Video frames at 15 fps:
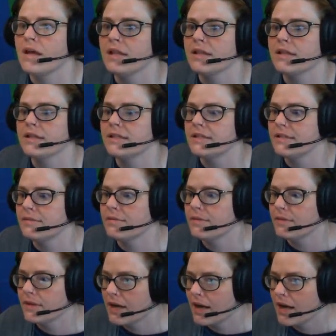Let's see what we
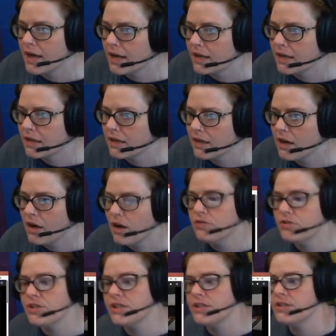got. Oh,
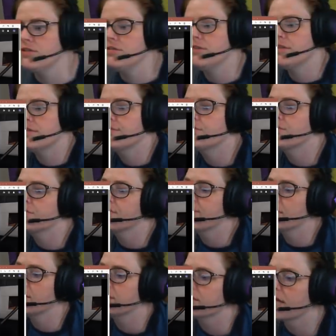she is doing some stream
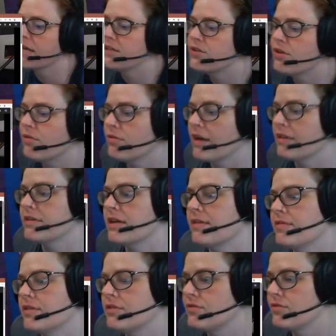raiders. I don't have time
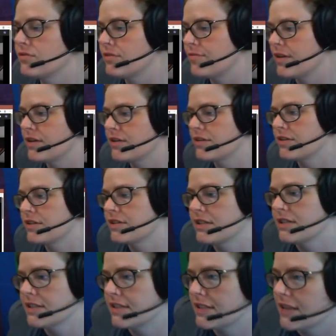to do stream raiders
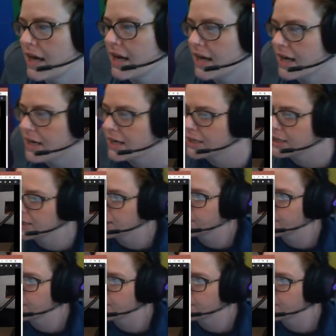today.